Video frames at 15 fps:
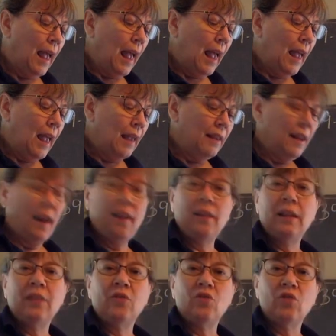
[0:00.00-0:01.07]
And now the
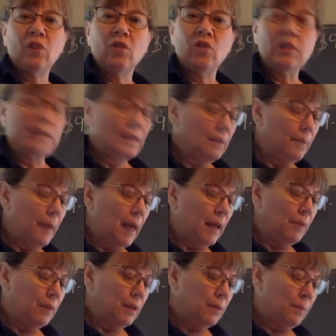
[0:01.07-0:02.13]
instructions at the
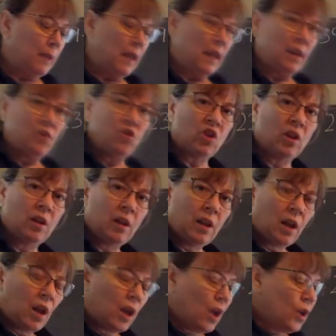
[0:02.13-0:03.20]
bottom of the page.
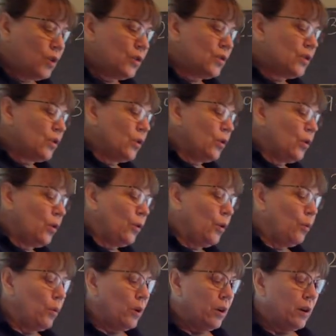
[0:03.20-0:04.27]
Circle
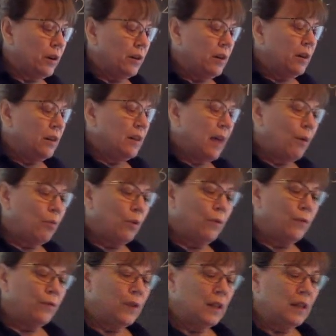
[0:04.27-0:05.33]
the word that will
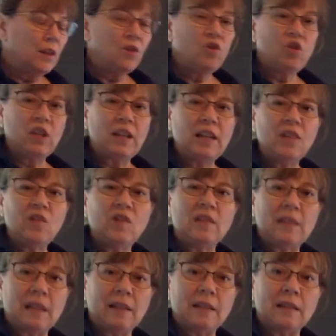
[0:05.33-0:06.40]
finish each
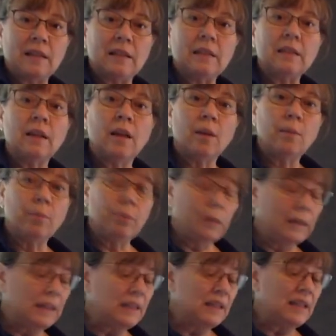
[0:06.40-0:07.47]
sentence.
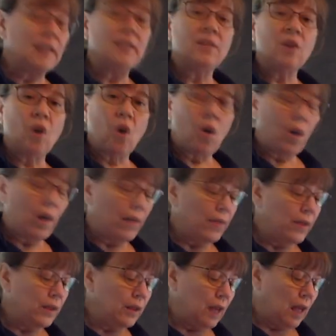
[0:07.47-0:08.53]
Print it on the
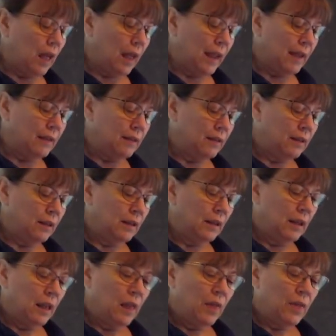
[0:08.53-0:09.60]
line.
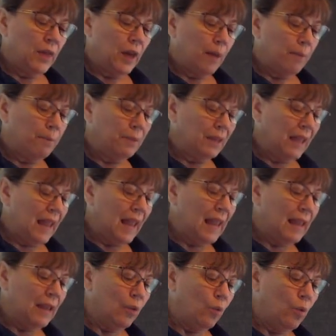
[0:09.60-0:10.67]
The
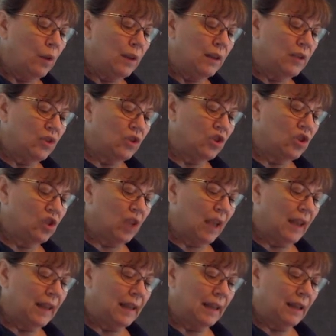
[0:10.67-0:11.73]
blank was
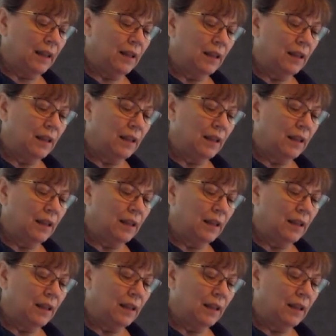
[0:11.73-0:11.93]
shining.